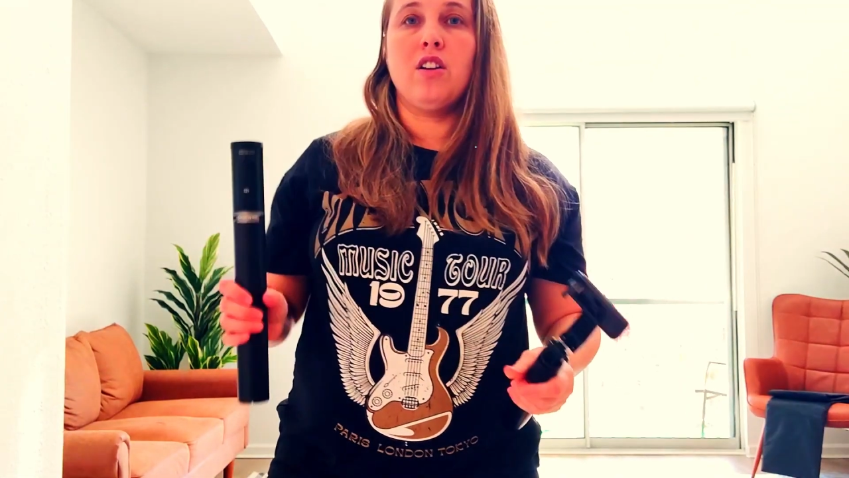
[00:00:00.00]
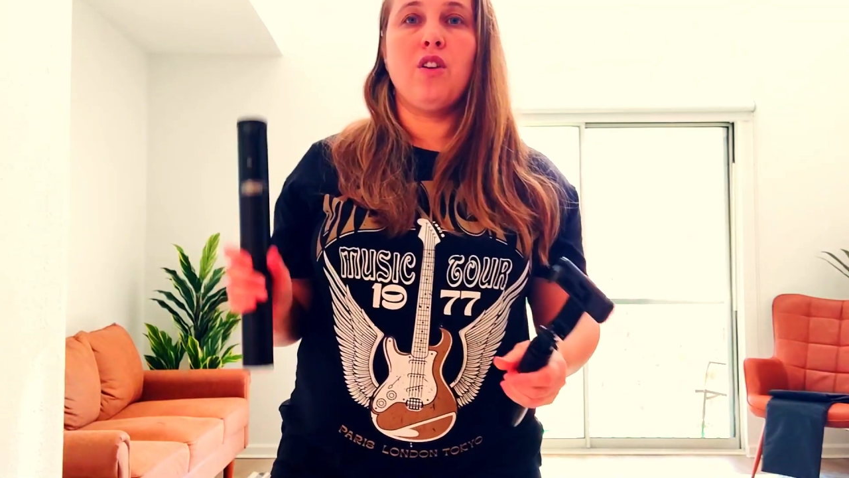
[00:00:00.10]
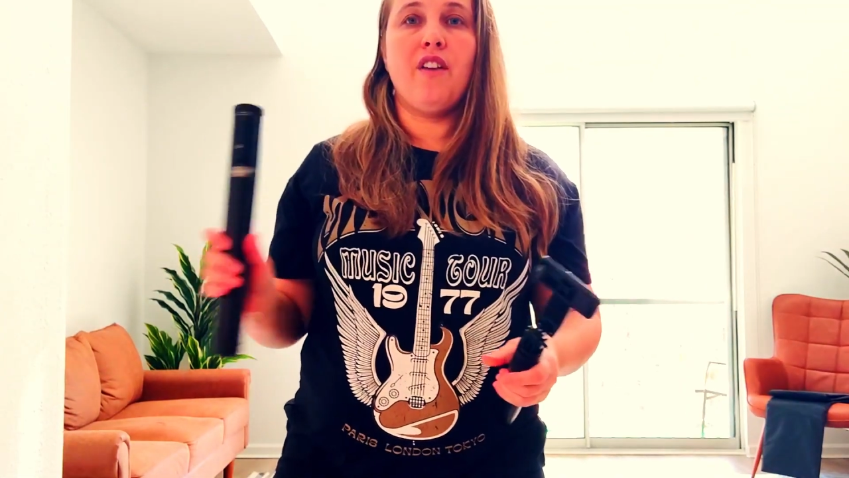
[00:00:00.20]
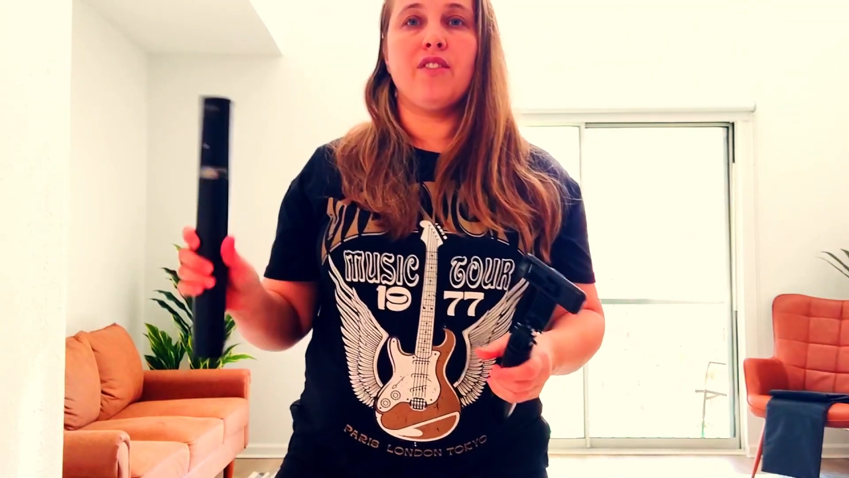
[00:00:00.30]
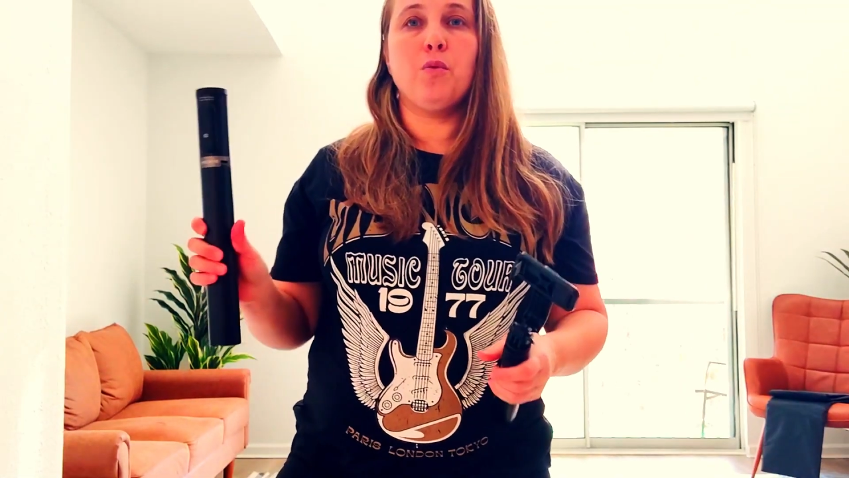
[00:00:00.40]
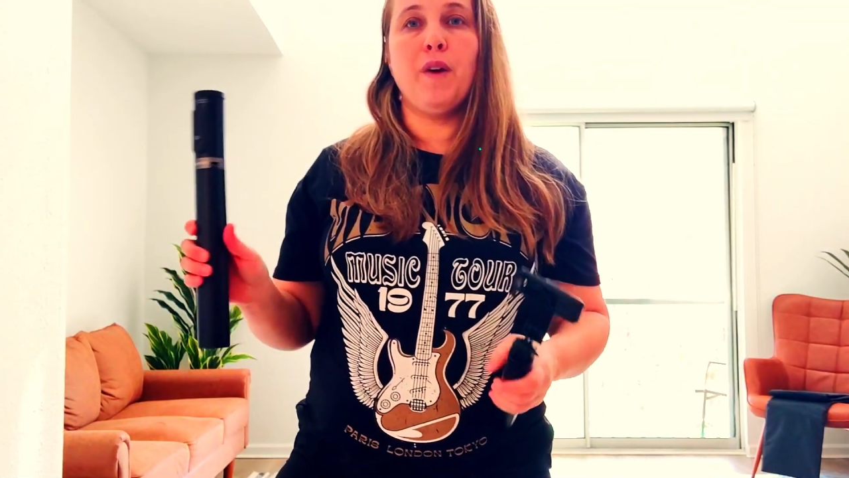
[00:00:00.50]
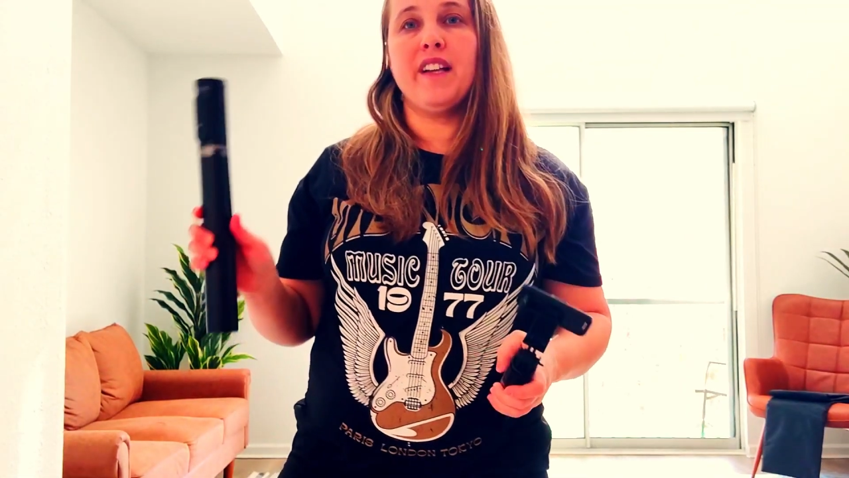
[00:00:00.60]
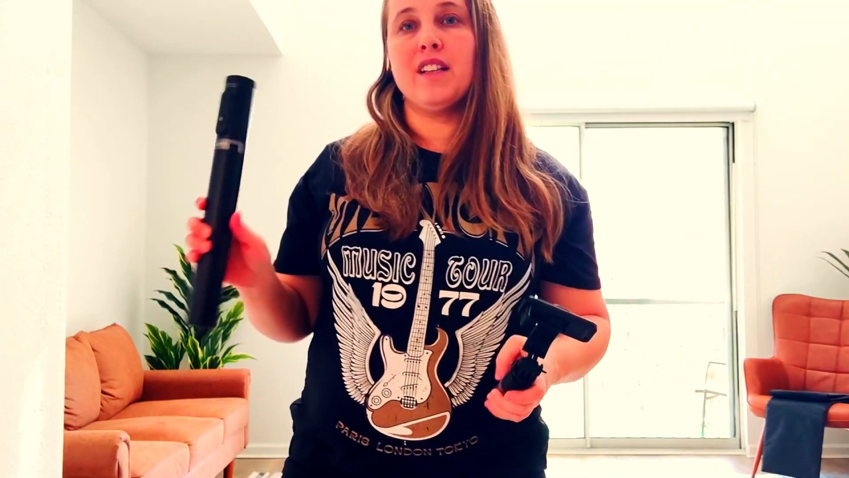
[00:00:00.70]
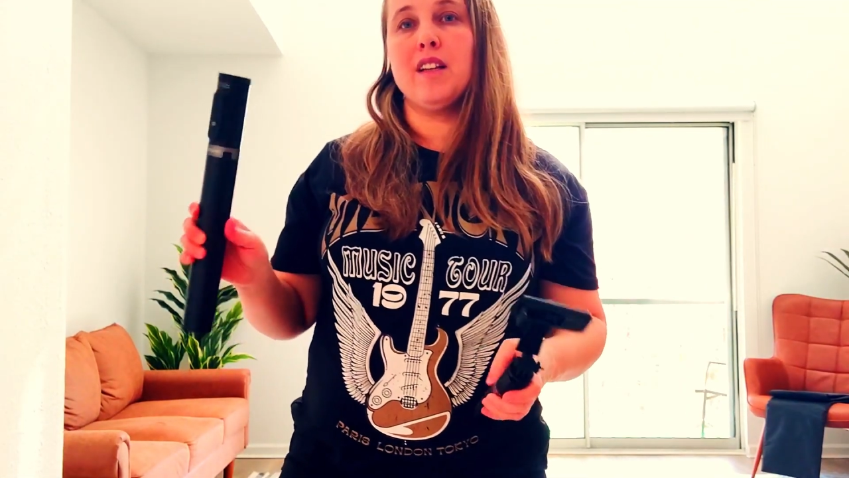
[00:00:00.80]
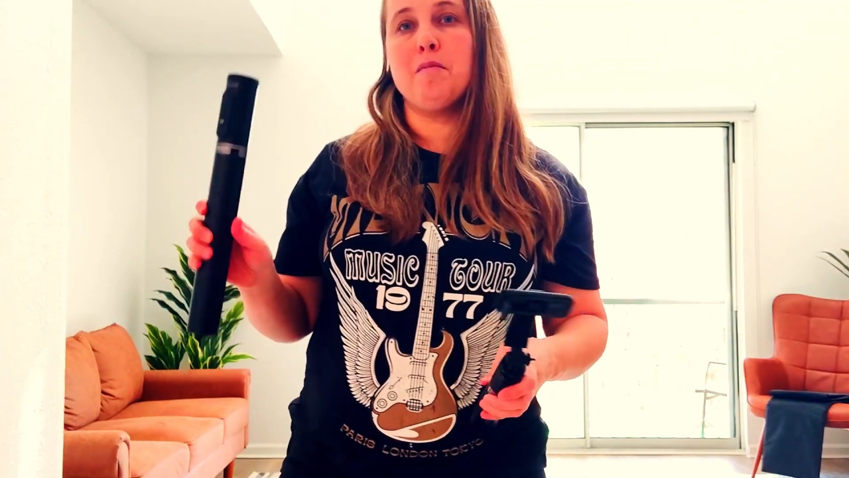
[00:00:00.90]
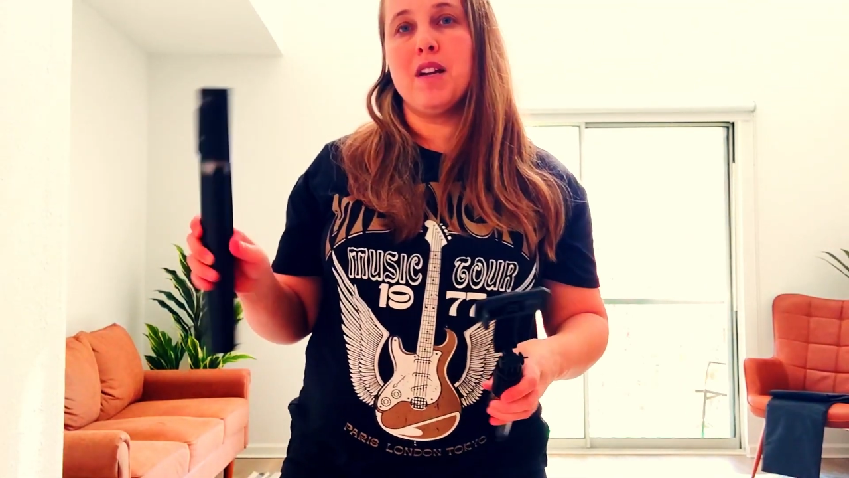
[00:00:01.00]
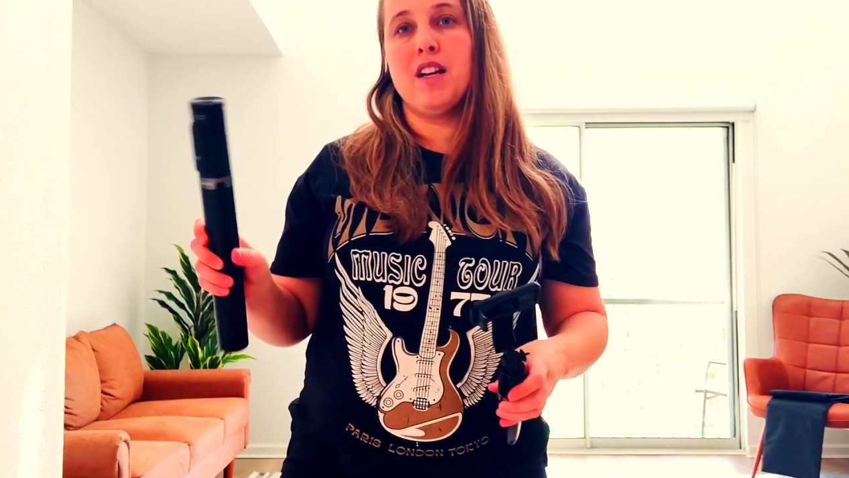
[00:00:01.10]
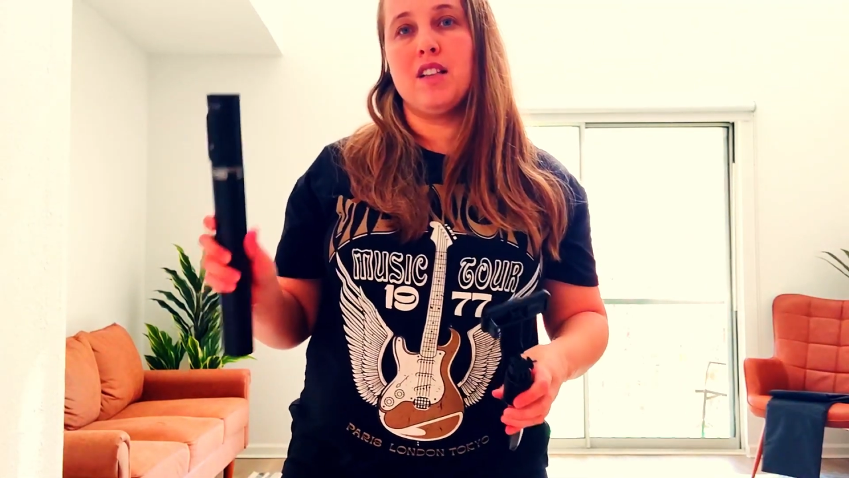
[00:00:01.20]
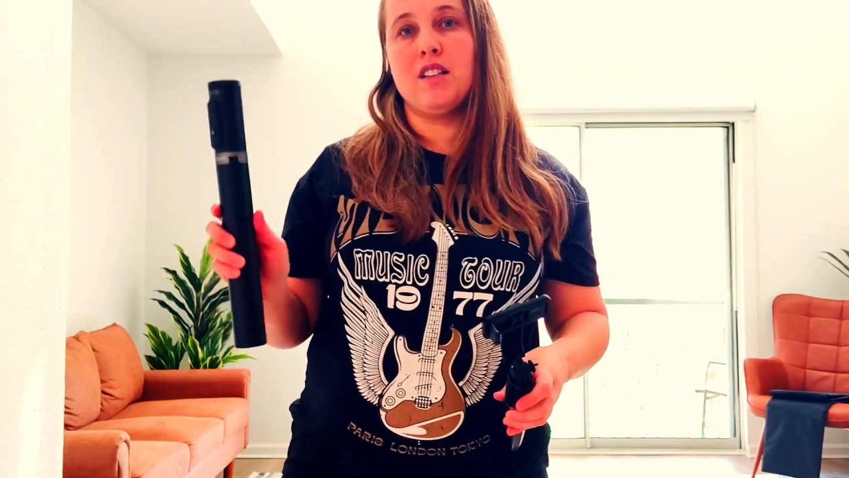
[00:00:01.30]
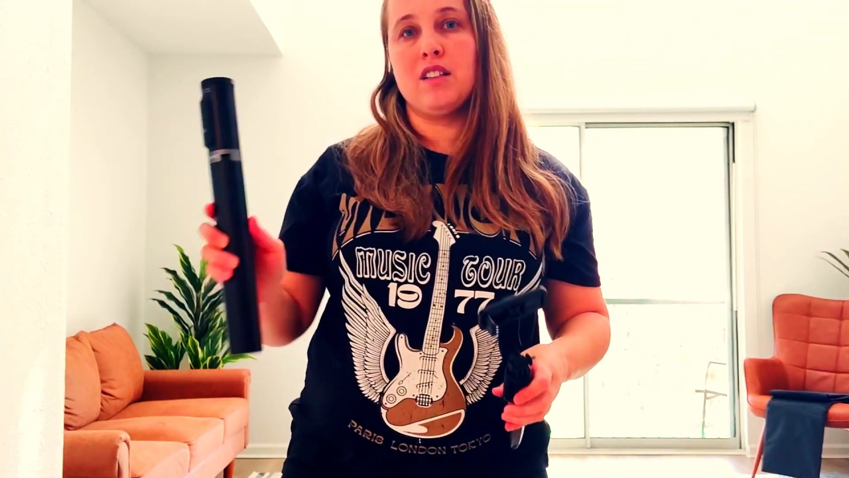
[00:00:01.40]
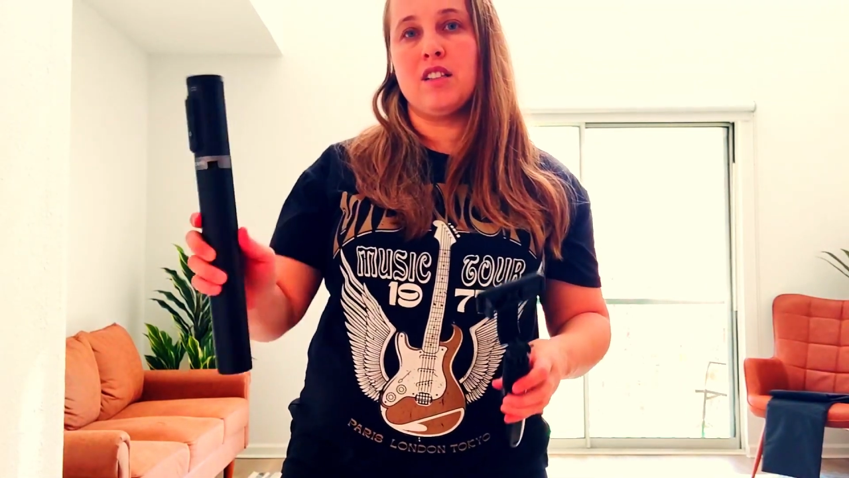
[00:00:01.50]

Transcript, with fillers: you have the weight limit.